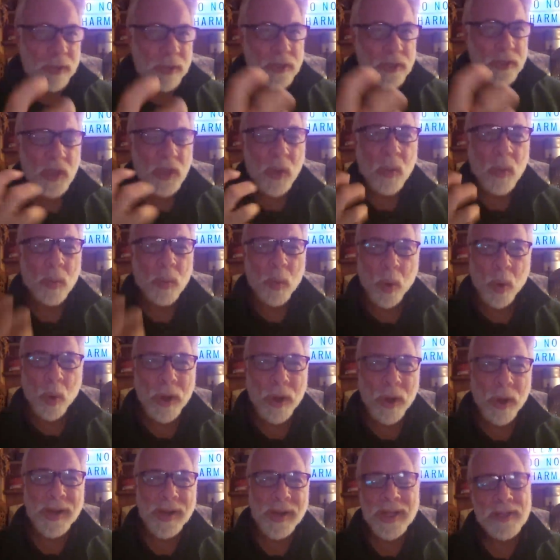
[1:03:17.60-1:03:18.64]
so
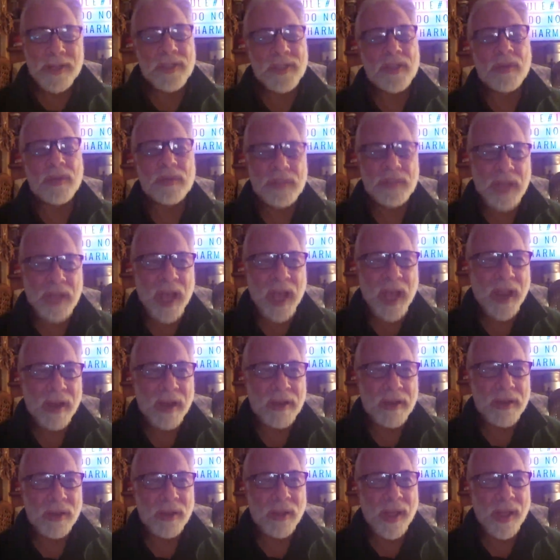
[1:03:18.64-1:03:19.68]
worn and so
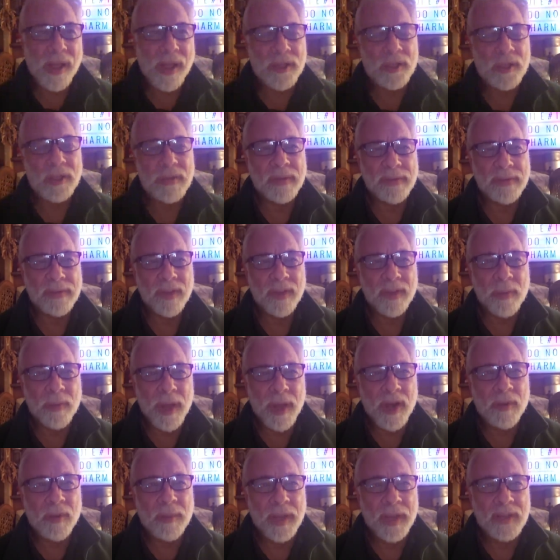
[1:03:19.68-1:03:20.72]
tired, you'll actually feel
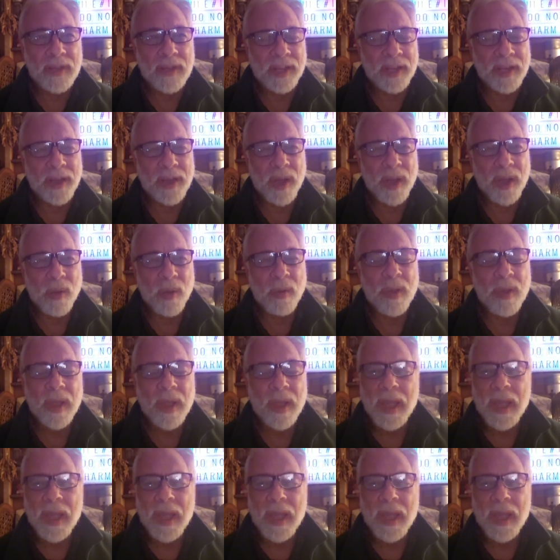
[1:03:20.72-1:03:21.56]
better because I know